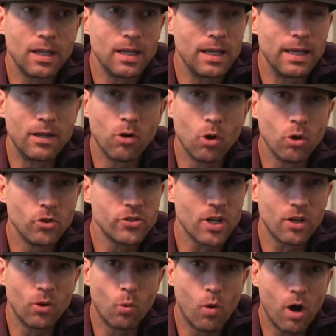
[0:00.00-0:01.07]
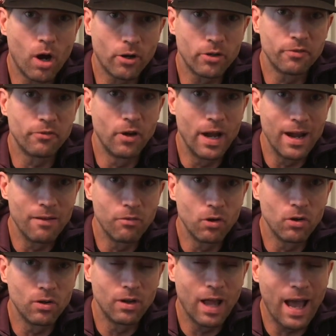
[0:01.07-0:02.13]
it holds on to water
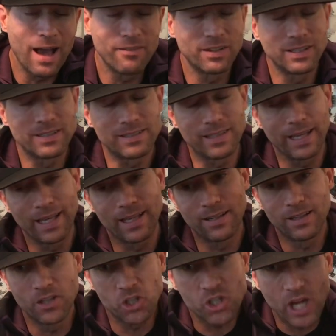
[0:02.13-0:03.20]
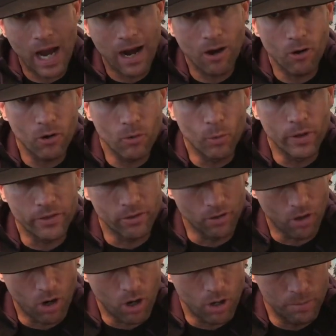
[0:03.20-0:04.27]
forever. Having to stand in the shower with your
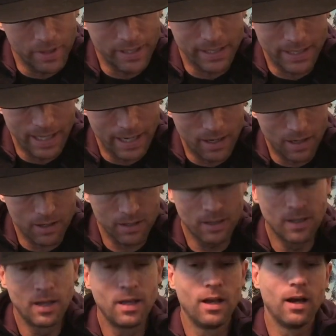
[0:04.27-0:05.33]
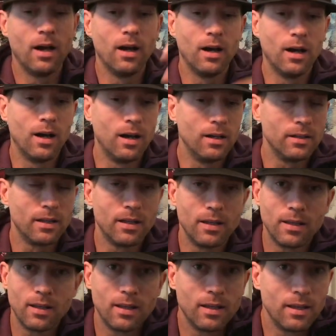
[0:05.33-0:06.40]
arm in the air
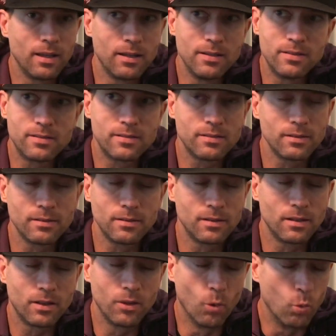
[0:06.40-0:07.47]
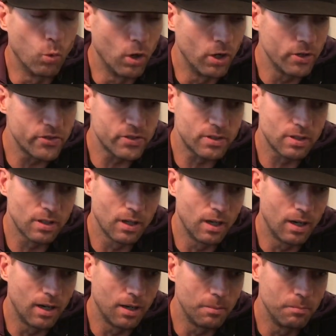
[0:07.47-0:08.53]
is the worst.
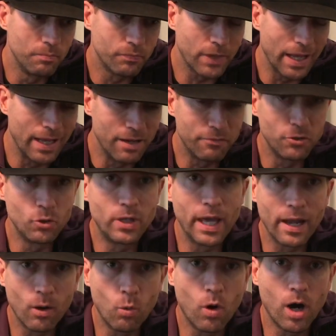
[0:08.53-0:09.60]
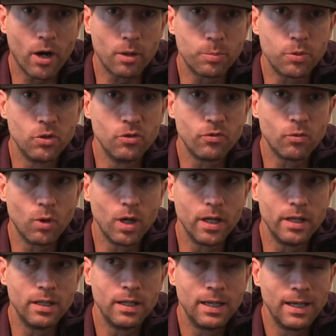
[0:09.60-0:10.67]
And if you get a waterproof
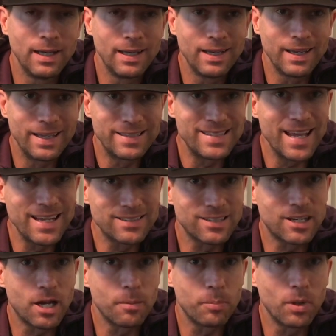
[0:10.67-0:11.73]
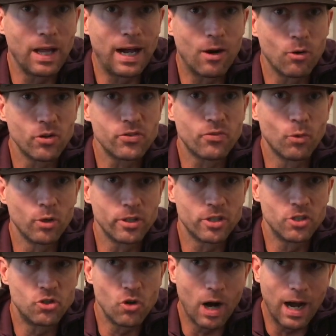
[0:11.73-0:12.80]
one, it takes a couple hours for it to
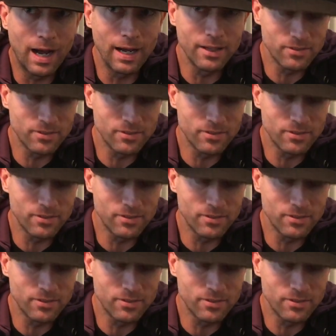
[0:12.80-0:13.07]
dry.